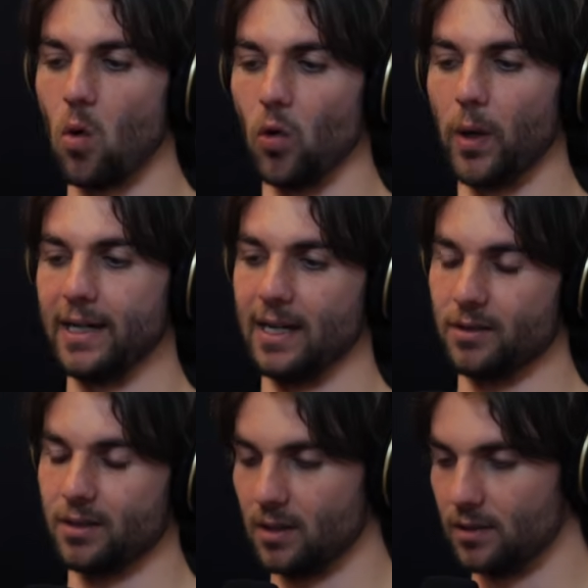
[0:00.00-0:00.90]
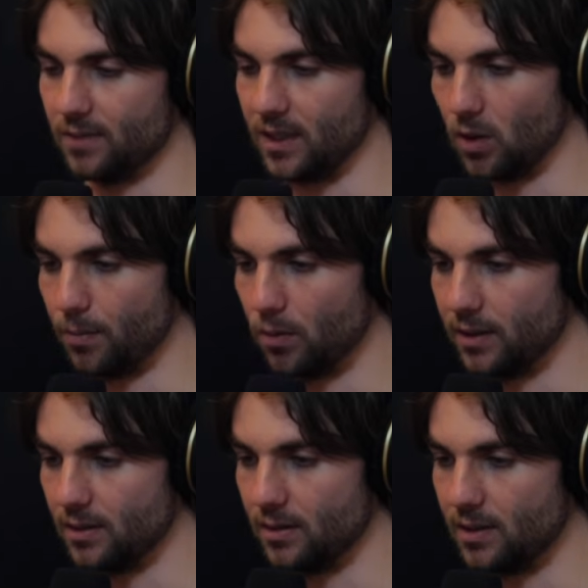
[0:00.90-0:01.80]
all the way down to
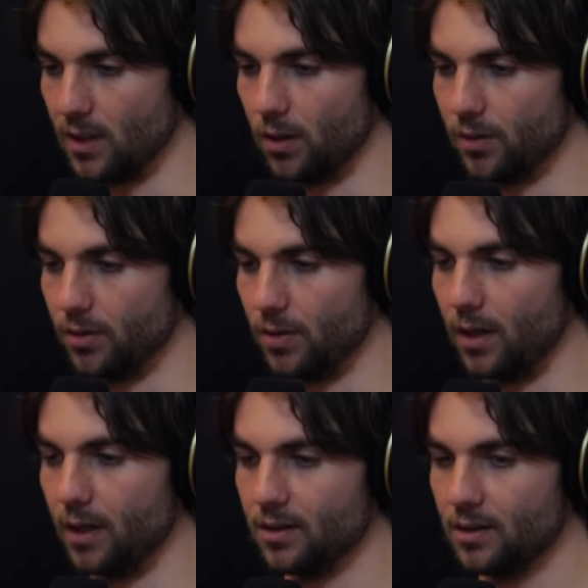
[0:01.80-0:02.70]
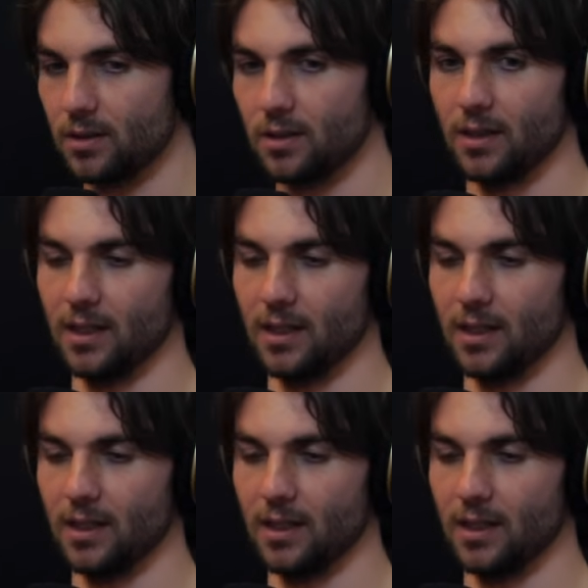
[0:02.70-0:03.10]
0.02 hertz,